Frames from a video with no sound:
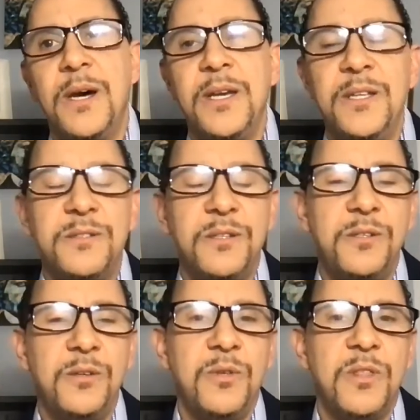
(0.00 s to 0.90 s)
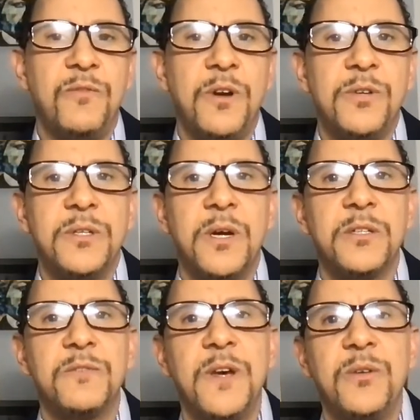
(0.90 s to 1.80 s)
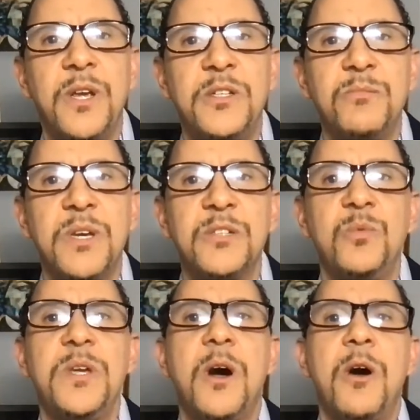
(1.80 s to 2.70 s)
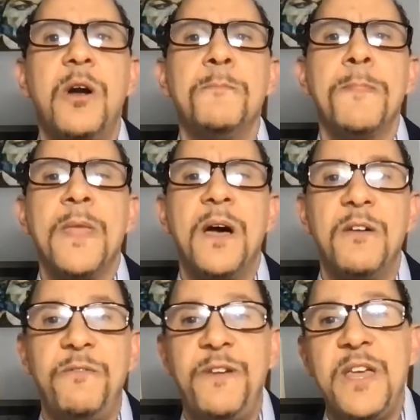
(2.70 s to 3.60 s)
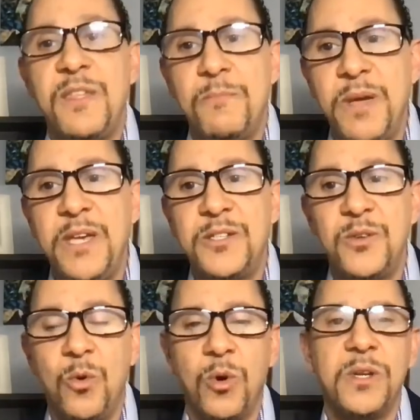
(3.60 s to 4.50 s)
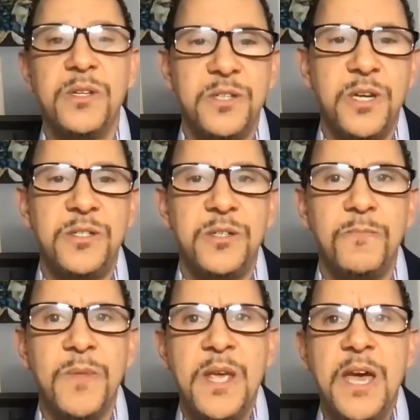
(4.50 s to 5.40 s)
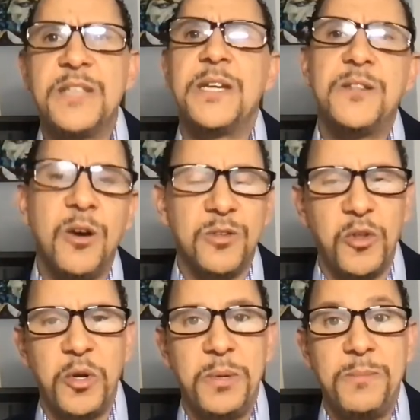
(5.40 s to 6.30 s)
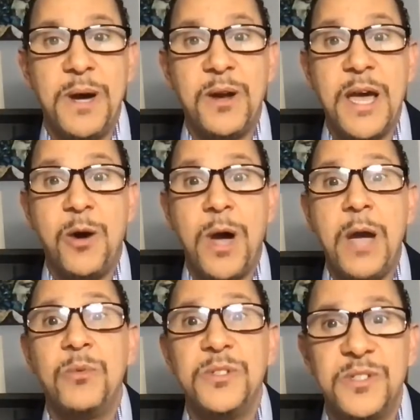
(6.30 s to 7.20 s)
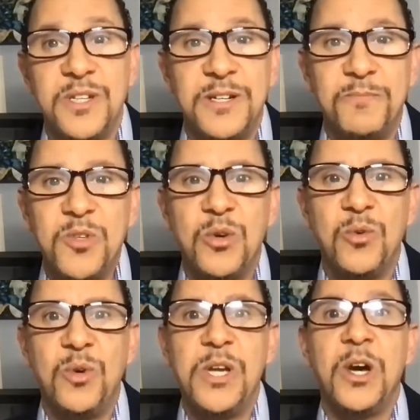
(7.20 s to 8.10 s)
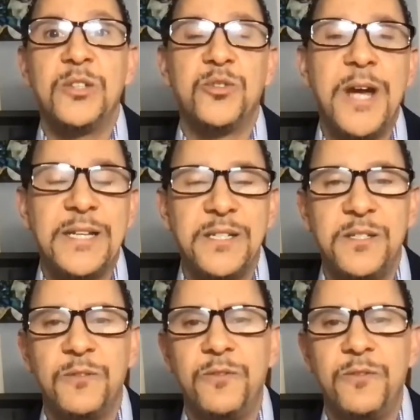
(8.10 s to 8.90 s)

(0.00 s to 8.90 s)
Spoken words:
Institute and the Frederick Douglass Foundation, because we are a faith-based organization. As I talked a little bit about how I was, attracted to